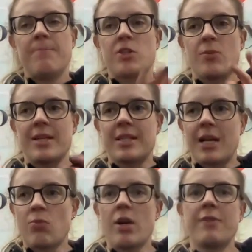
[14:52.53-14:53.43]
So when I
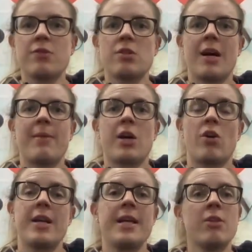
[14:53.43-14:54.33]
started working full time, I
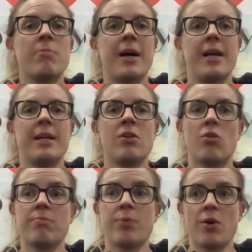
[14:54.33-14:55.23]
got heel pain
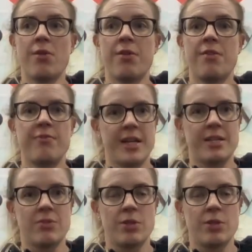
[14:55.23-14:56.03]
on both feet,